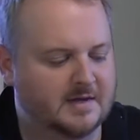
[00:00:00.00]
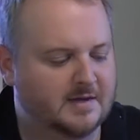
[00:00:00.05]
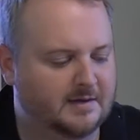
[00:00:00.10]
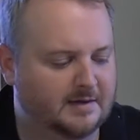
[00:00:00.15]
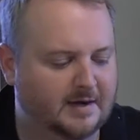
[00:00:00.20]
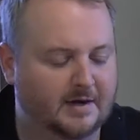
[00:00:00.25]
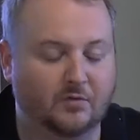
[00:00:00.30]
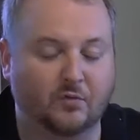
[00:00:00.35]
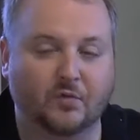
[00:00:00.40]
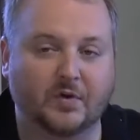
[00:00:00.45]

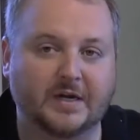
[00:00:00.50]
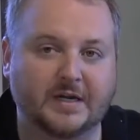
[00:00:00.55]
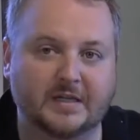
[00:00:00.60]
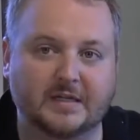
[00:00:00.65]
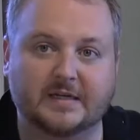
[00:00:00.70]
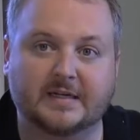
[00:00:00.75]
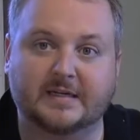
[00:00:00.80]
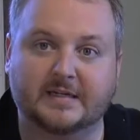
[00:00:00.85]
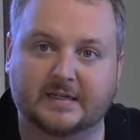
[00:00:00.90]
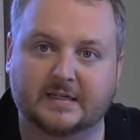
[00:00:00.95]
and I
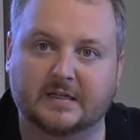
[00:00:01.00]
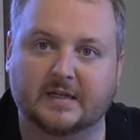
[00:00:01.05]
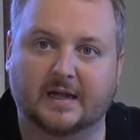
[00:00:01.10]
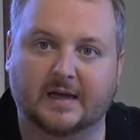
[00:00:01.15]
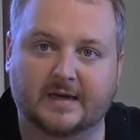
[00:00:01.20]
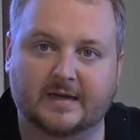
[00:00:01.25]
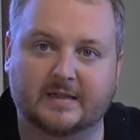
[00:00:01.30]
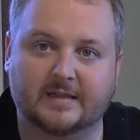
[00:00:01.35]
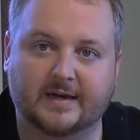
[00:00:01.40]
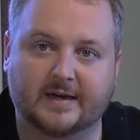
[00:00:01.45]
really did
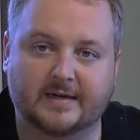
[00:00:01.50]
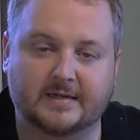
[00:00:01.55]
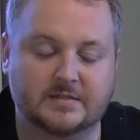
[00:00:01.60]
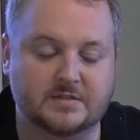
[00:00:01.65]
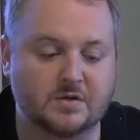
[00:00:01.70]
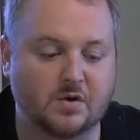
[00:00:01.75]
like that.